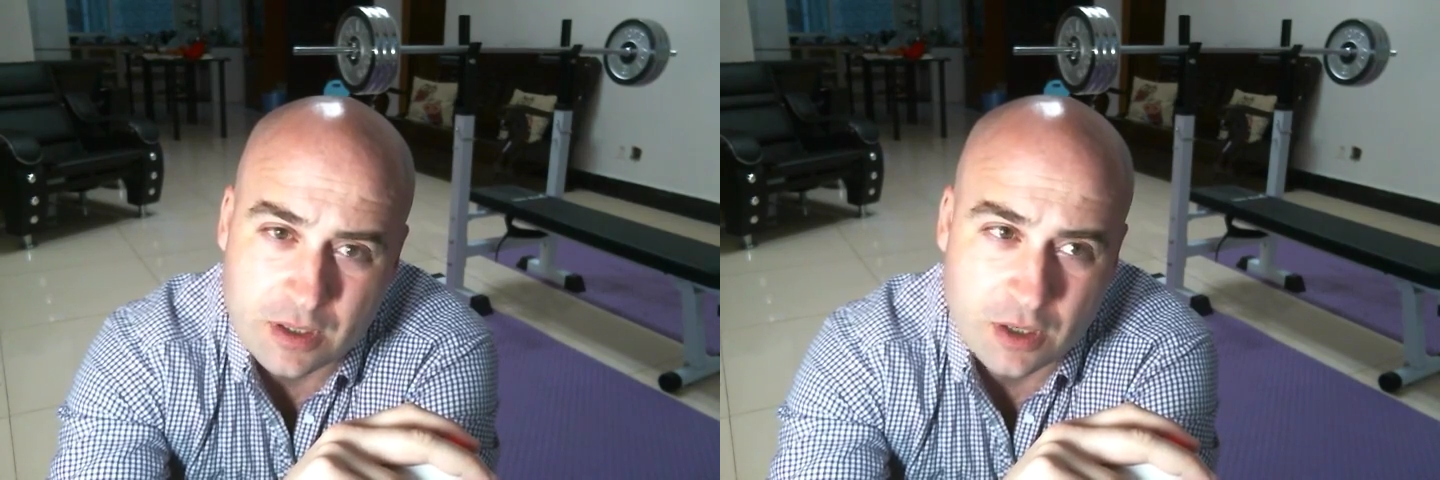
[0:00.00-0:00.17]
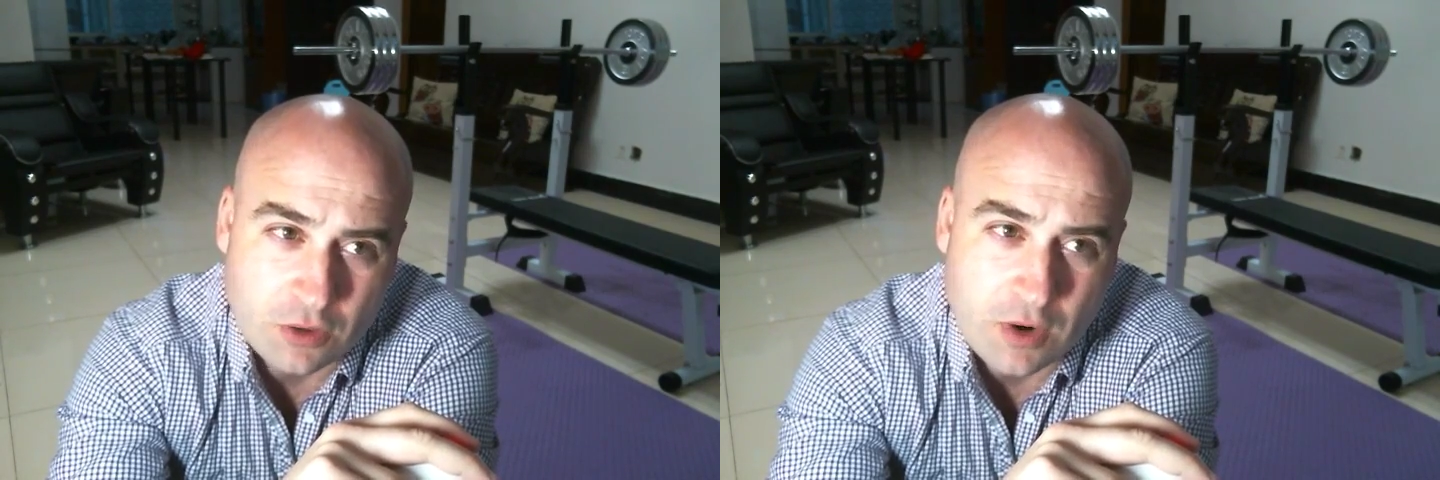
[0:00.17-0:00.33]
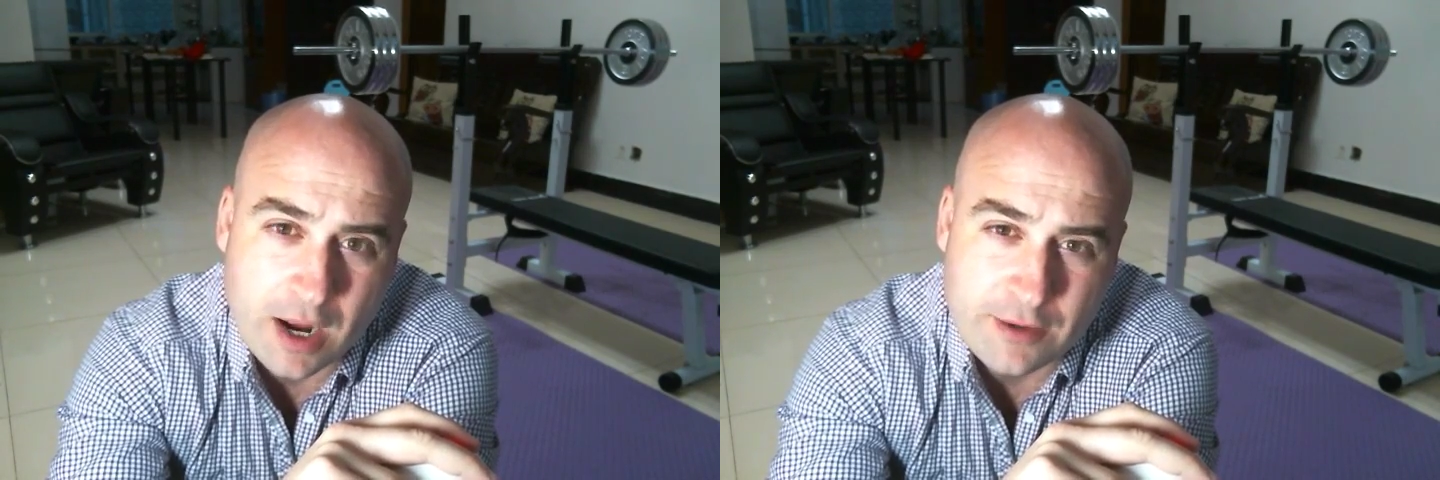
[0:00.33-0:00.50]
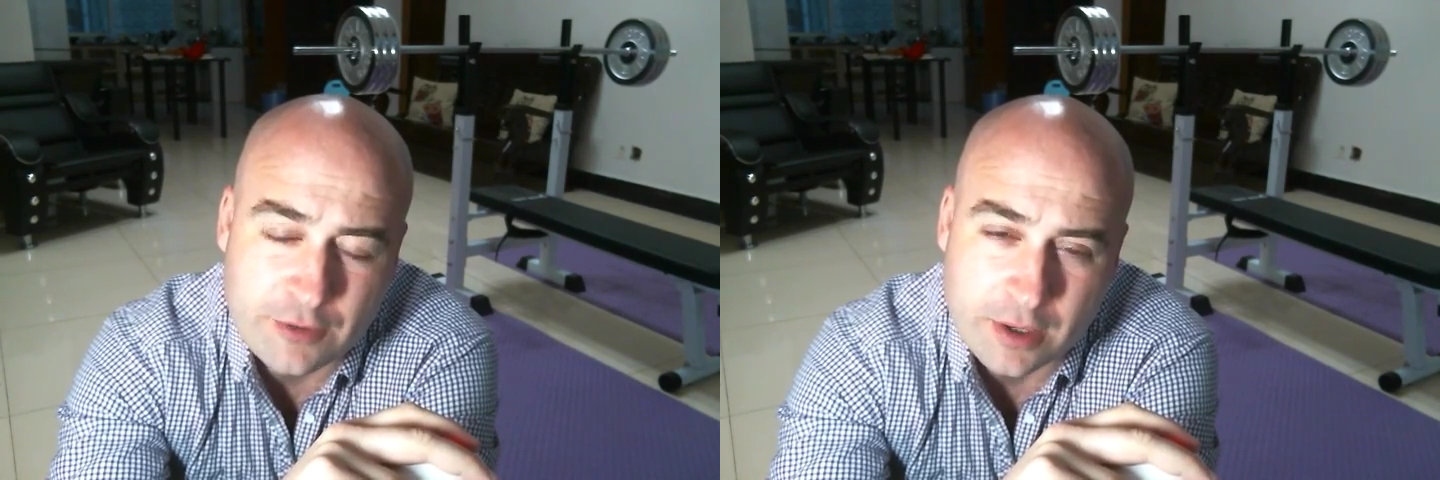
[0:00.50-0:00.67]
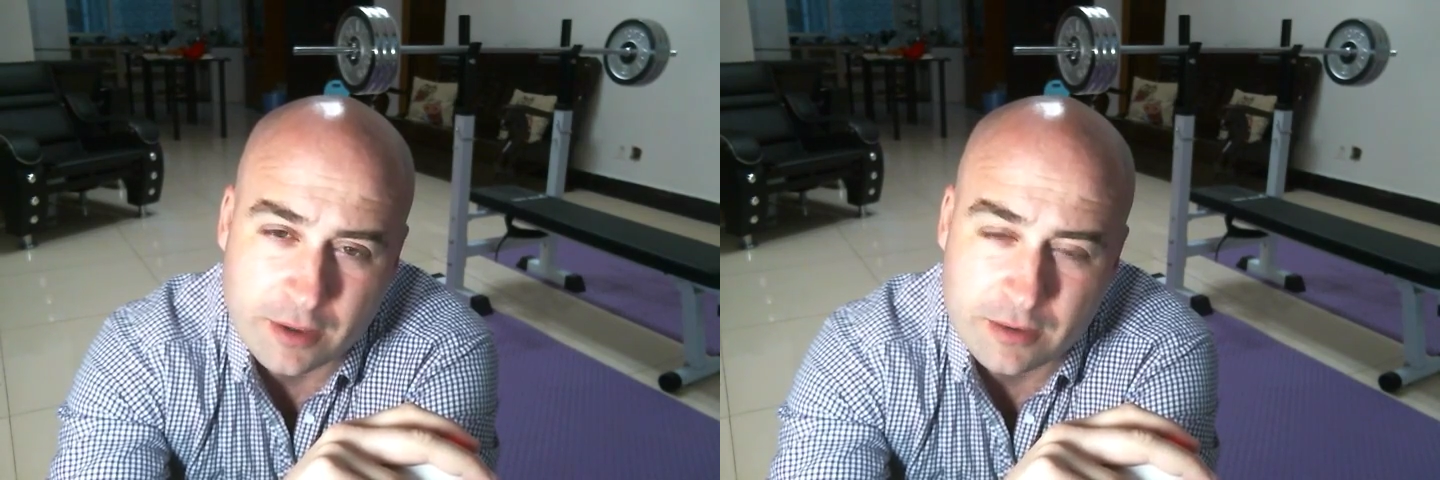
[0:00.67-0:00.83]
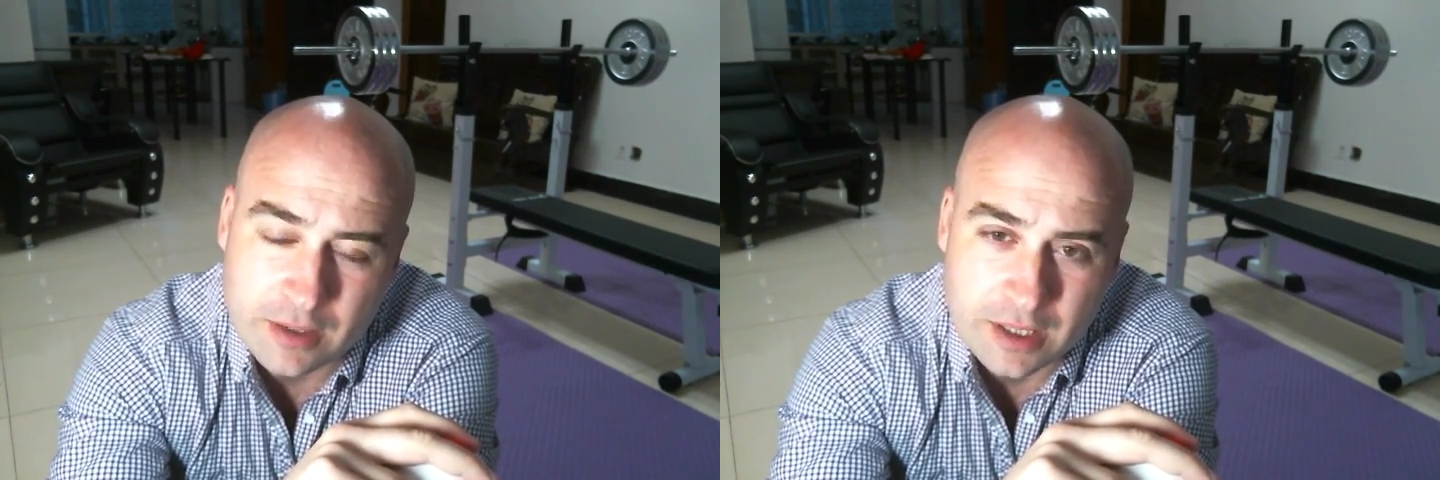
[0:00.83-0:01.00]

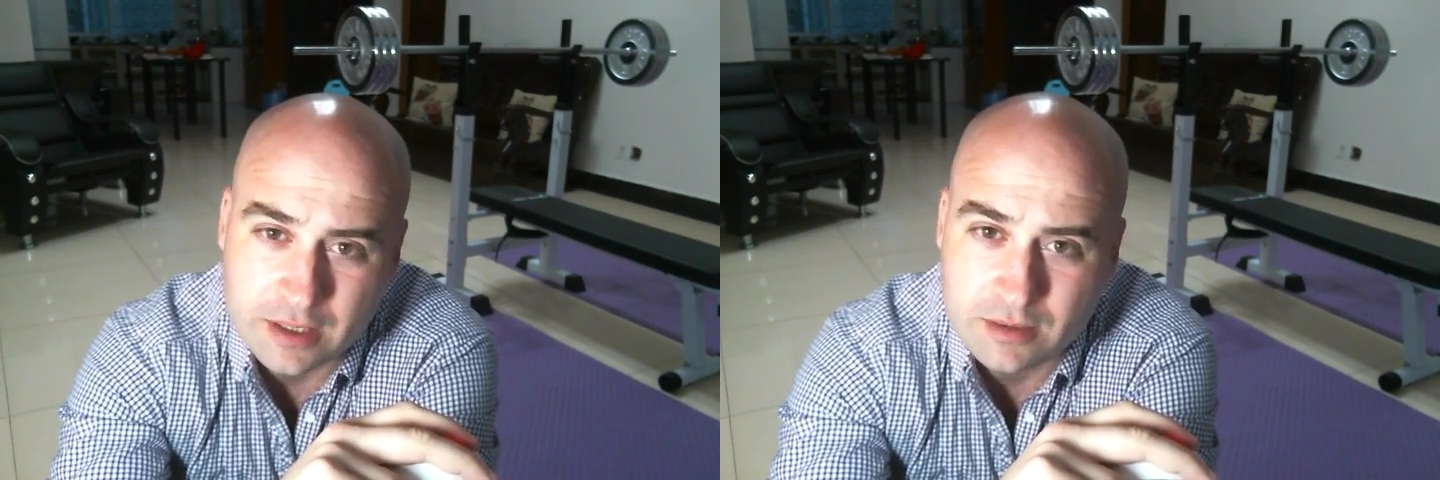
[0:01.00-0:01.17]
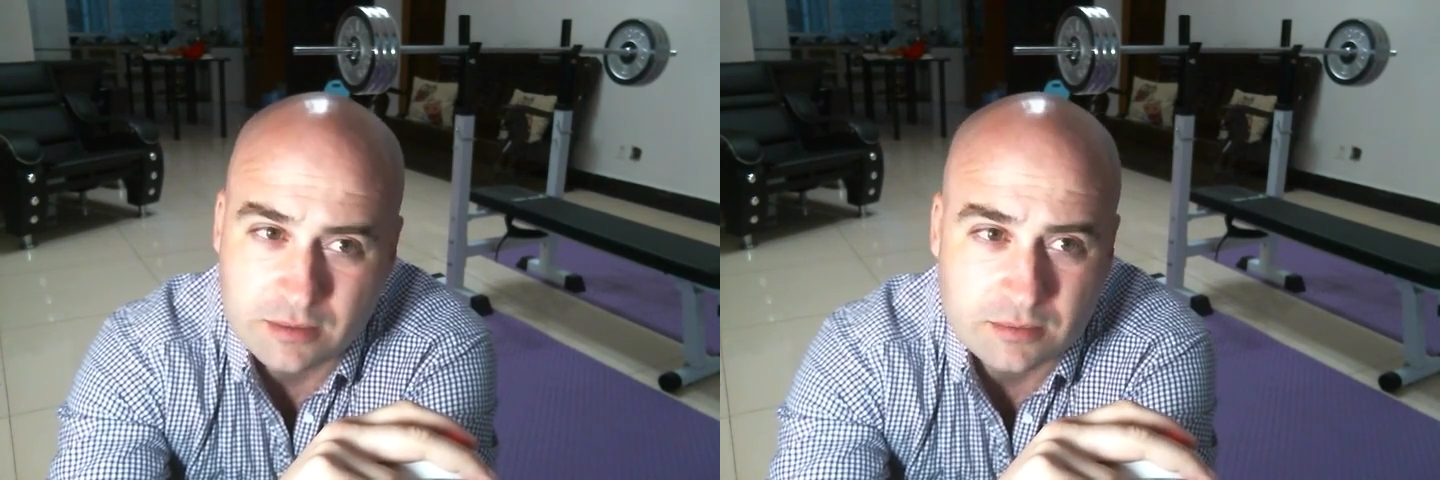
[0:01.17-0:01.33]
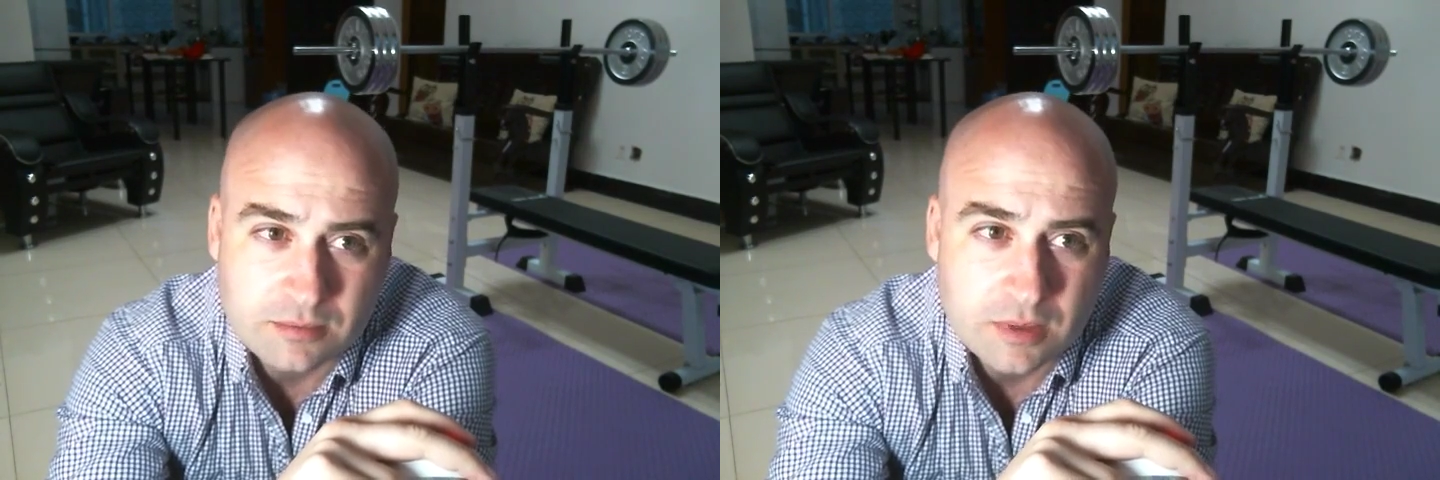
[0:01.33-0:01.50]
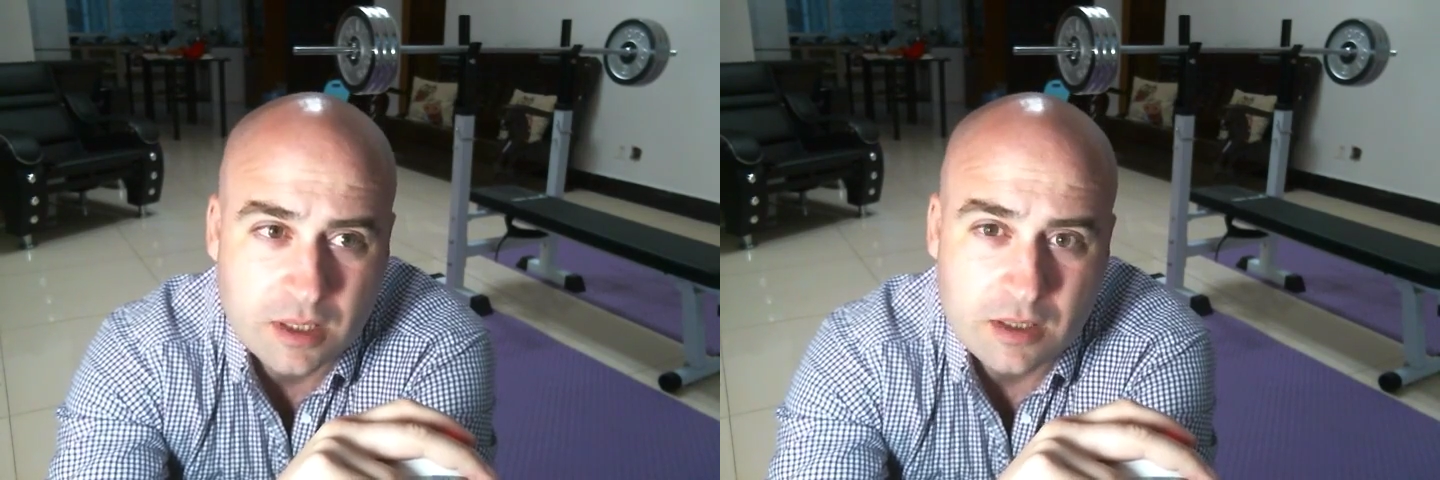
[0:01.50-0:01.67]
arriving in